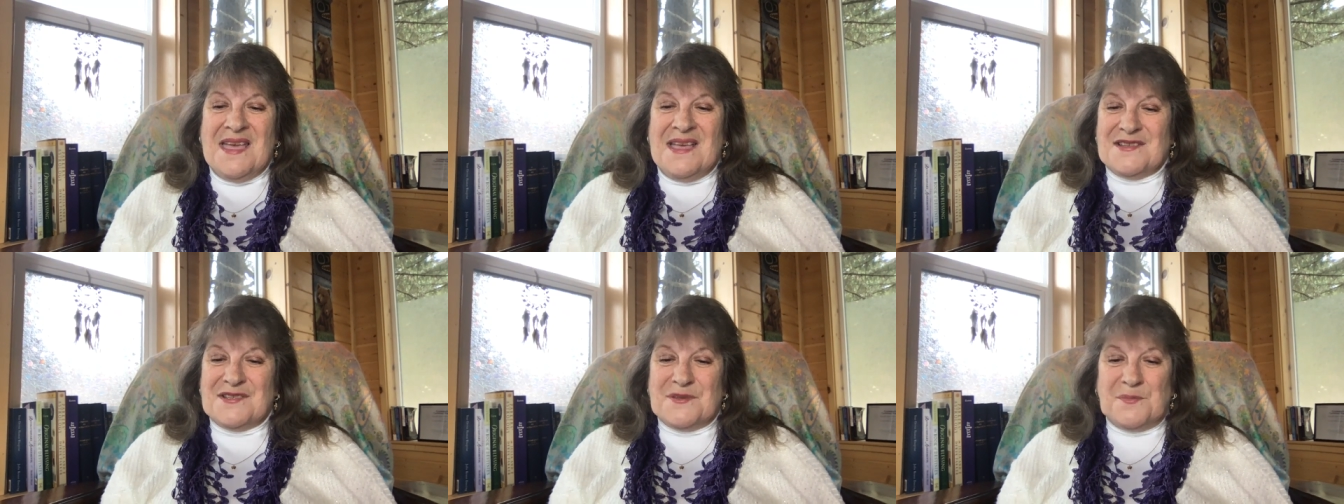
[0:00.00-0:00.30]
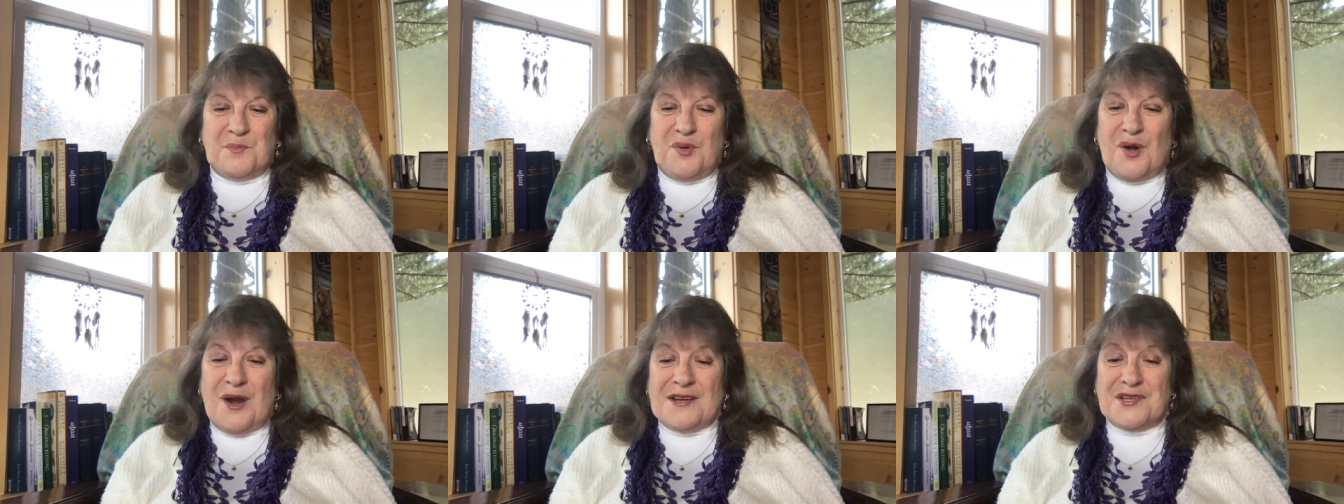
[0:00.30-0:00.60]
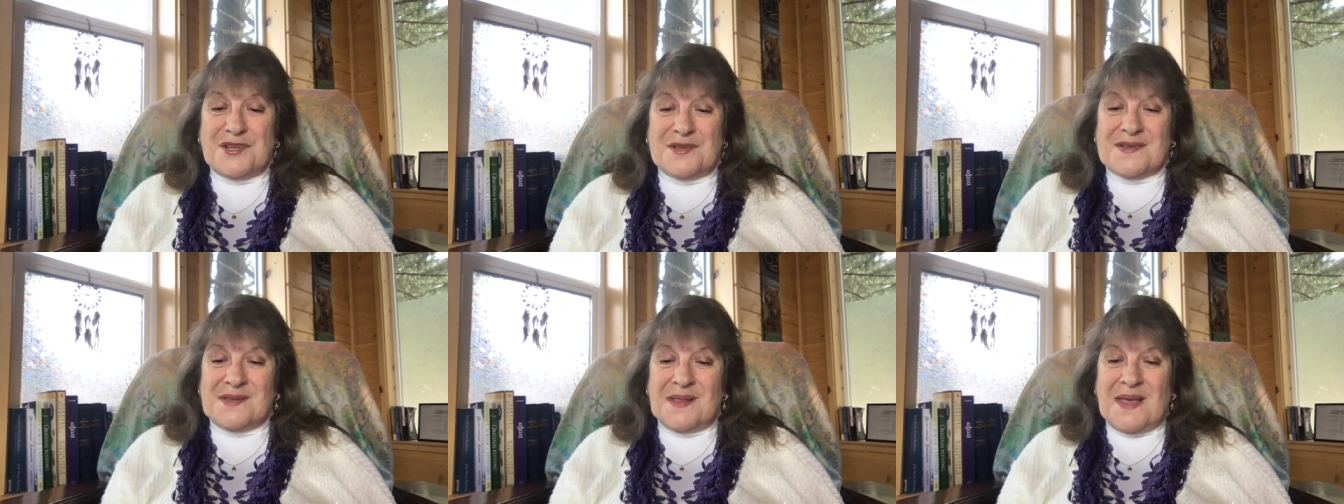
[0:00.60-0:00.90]
It's a
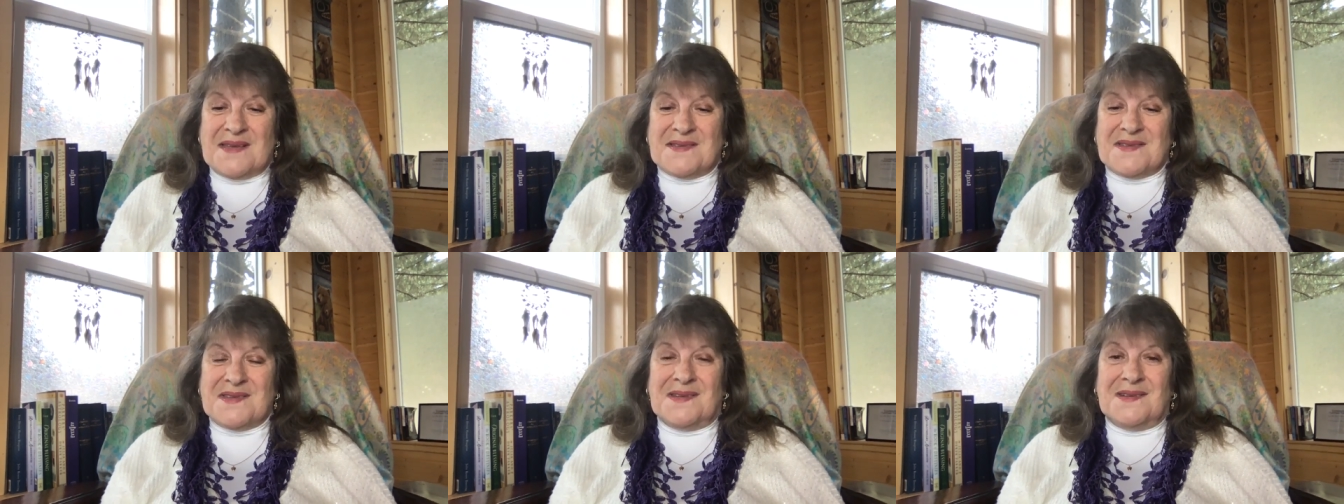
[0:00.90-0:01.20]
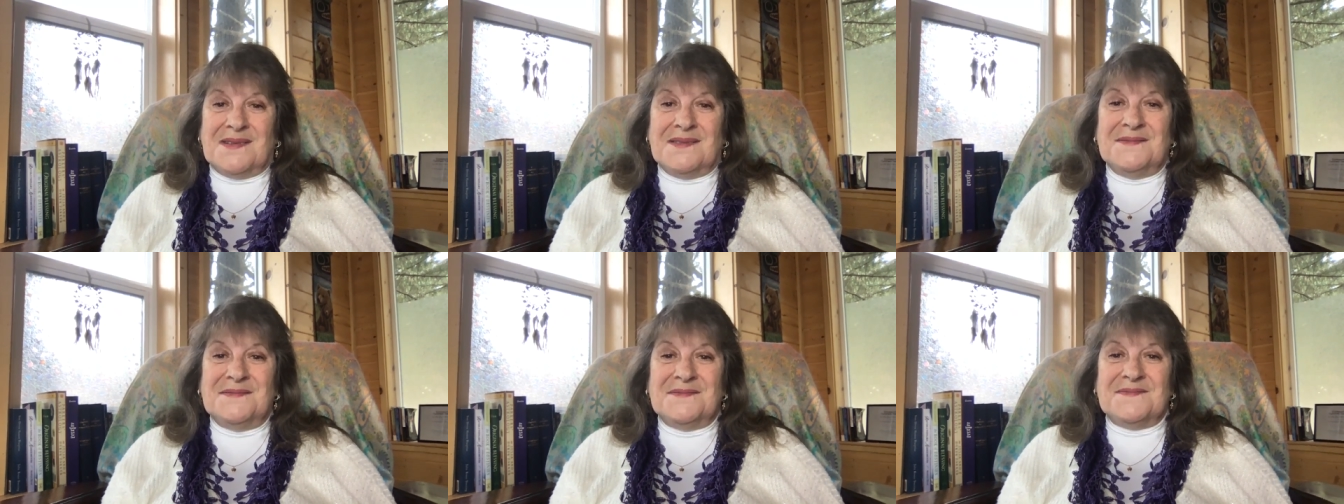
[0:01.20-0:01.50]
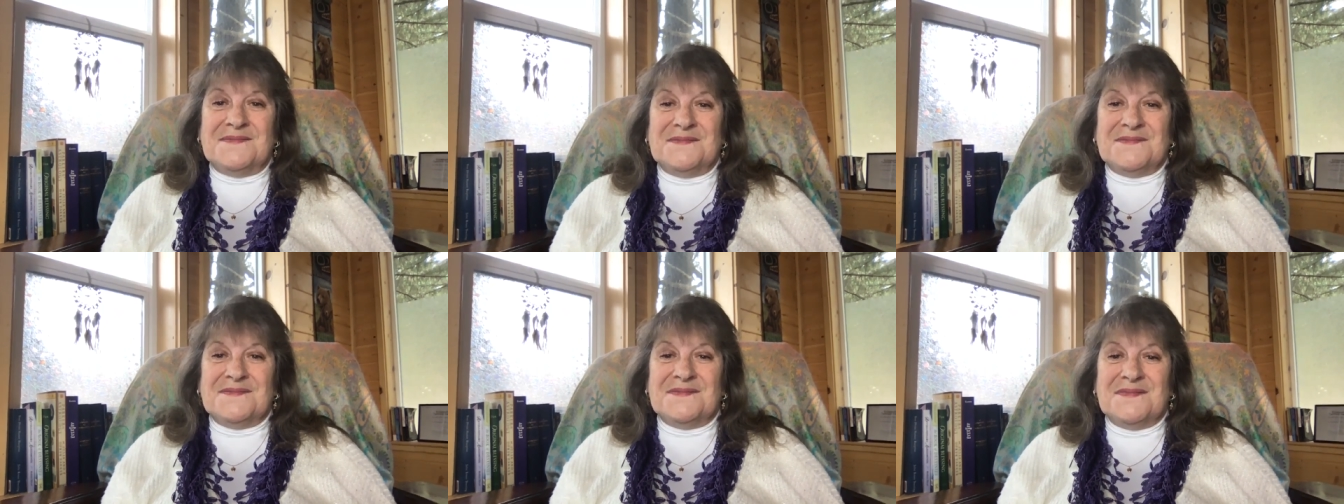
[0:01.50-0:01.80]
precious lesson
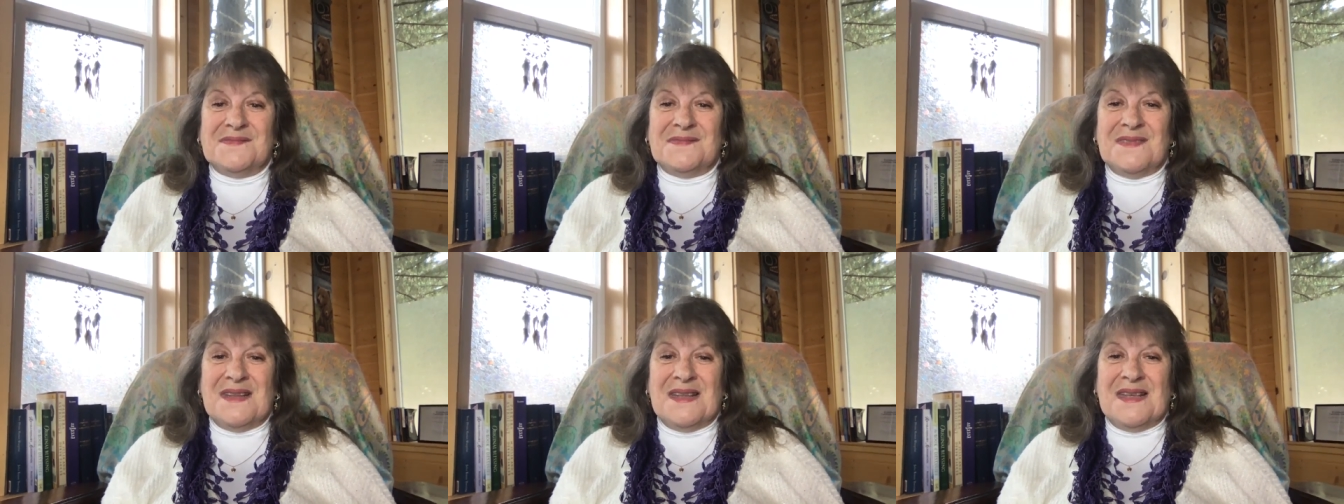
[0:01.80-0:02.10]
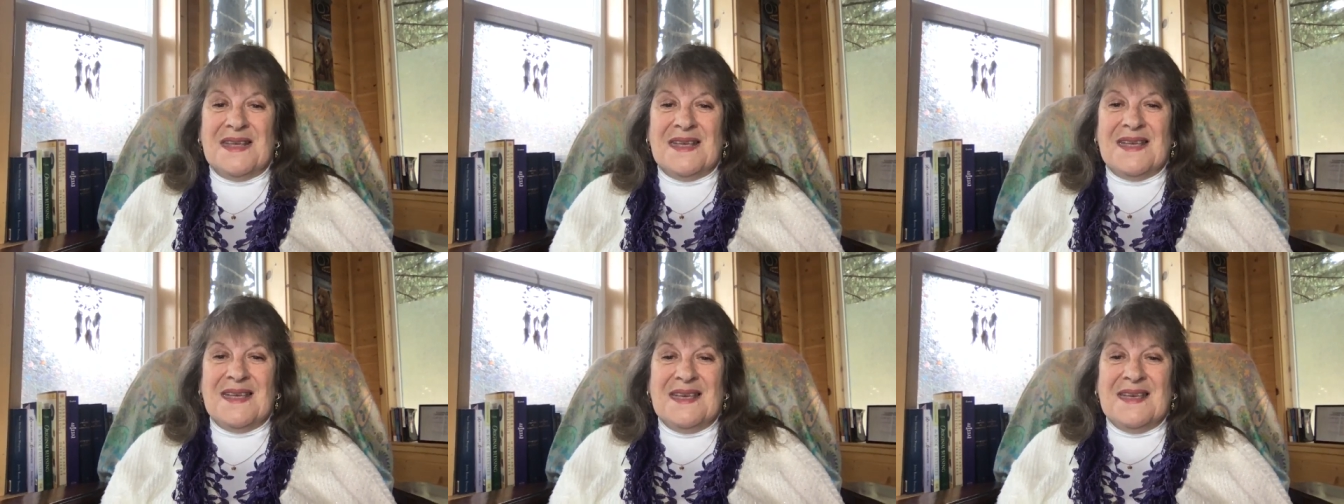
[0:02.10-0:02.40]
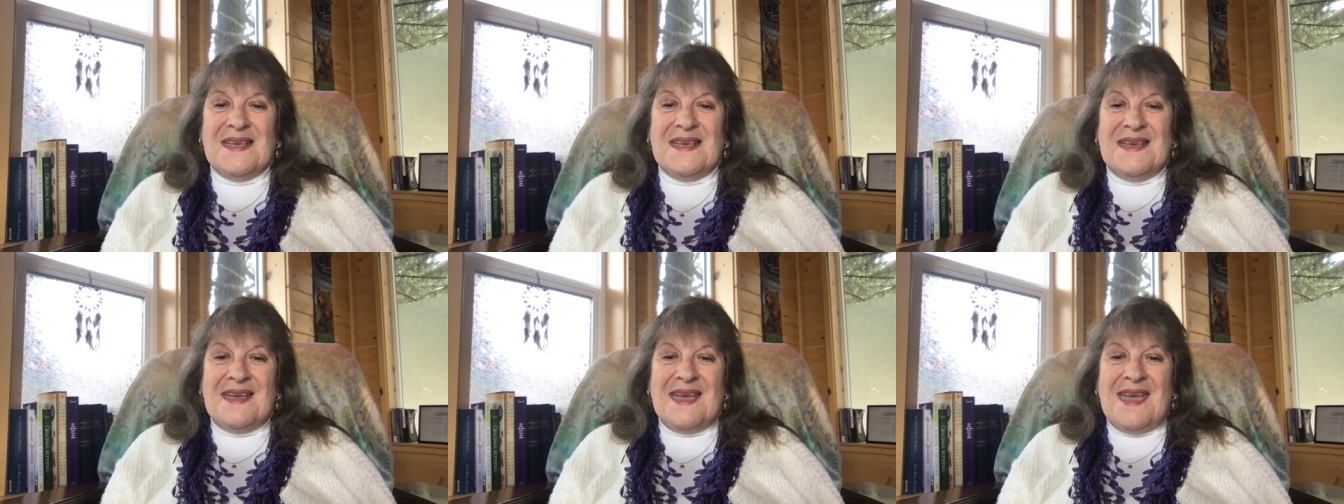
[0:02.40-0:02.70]

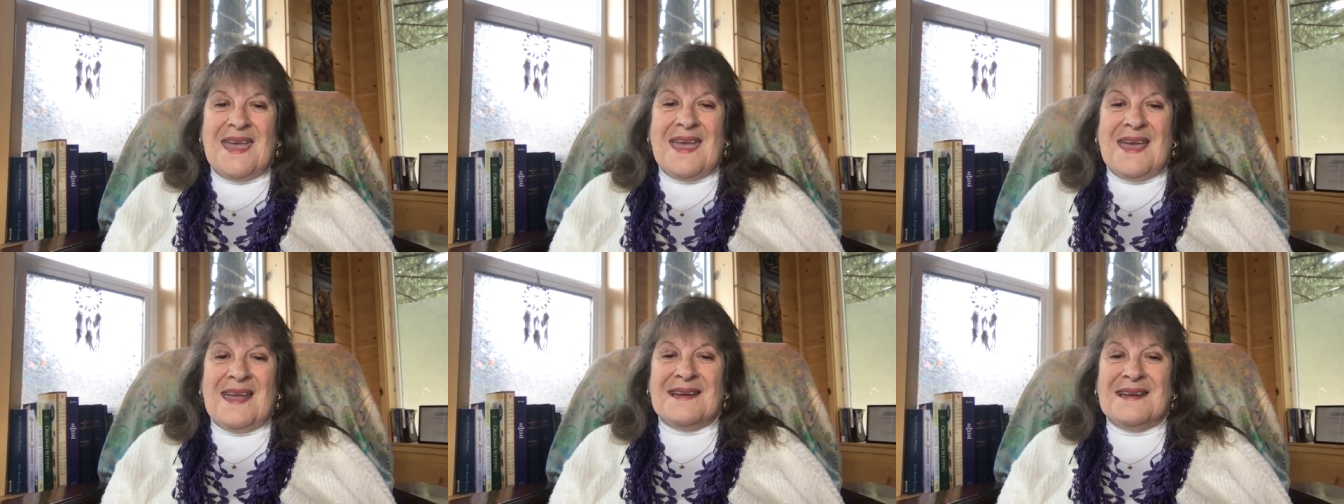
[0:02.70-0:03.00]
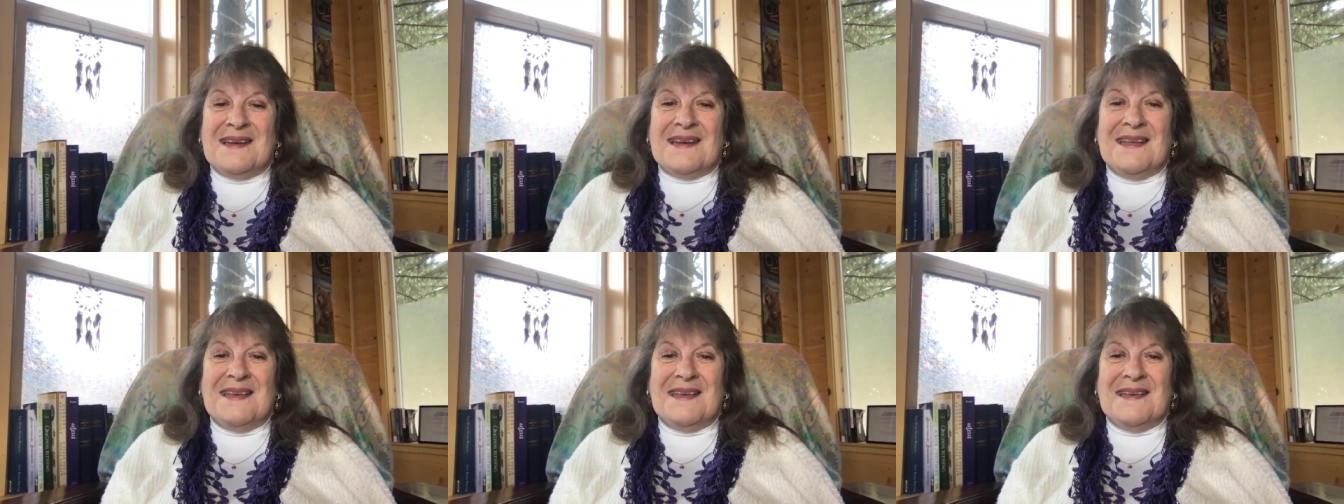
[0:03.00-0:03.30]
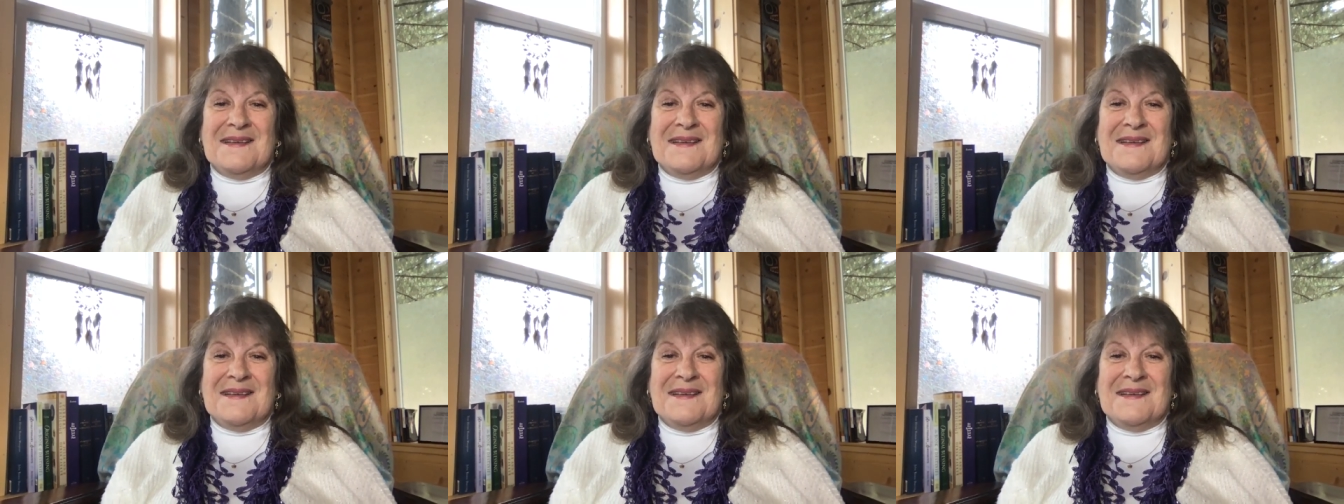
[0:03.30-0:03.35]
and,